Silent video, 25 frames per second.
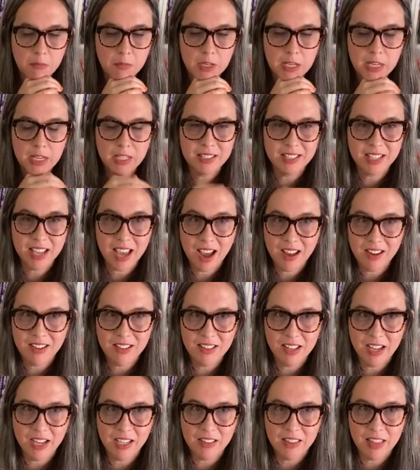It's kind of
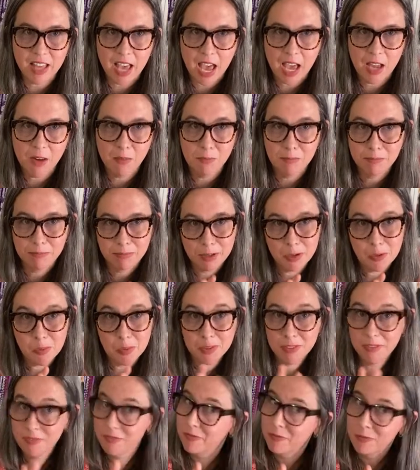like that, but
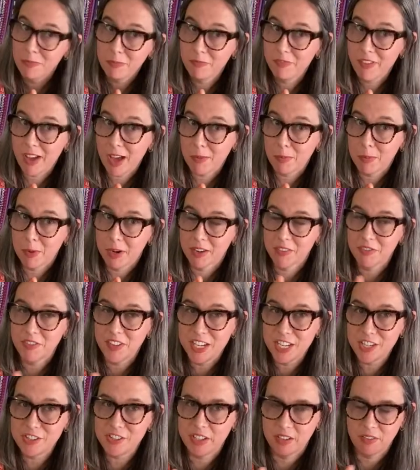with fabric,
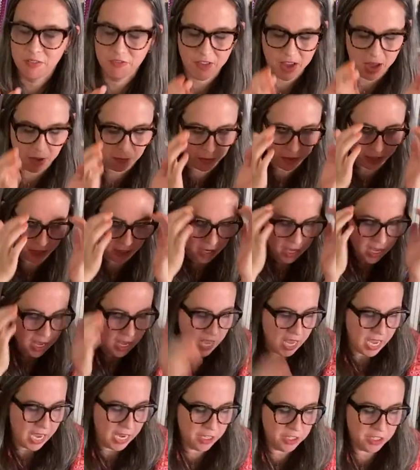finishing fabric.
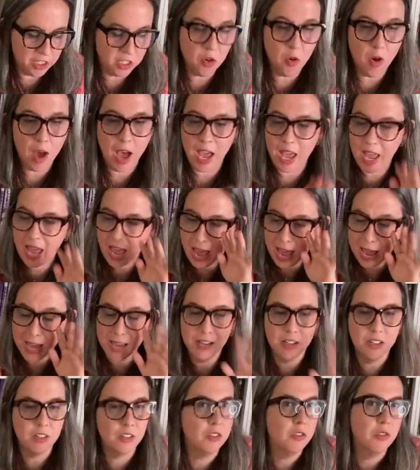And so I
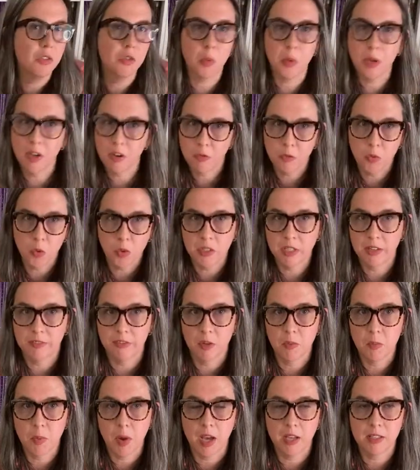had 3 or 4
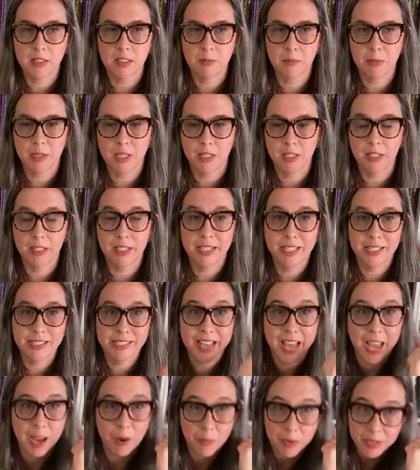different possibilities.
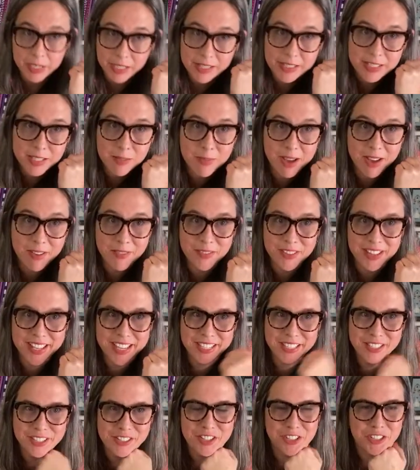I went into my
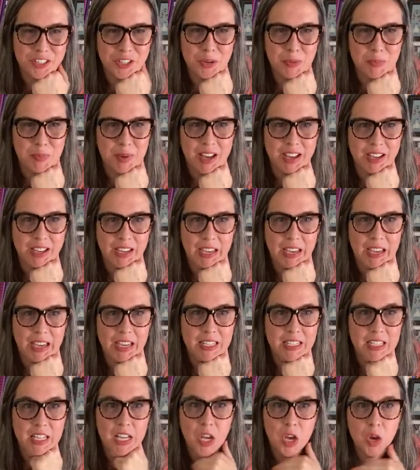flannel shirt
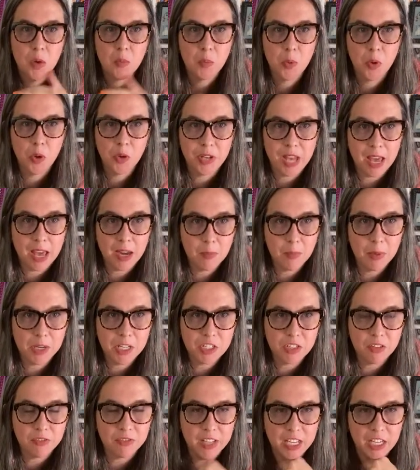bucket, pulled out a
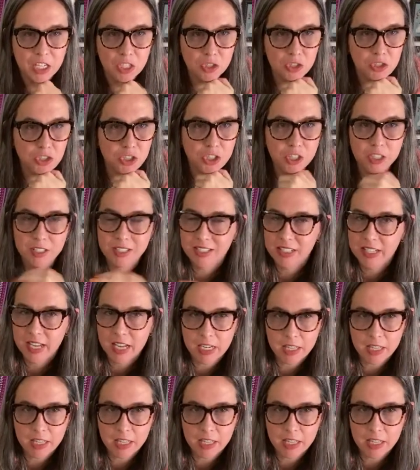bunch of flannel shirts. None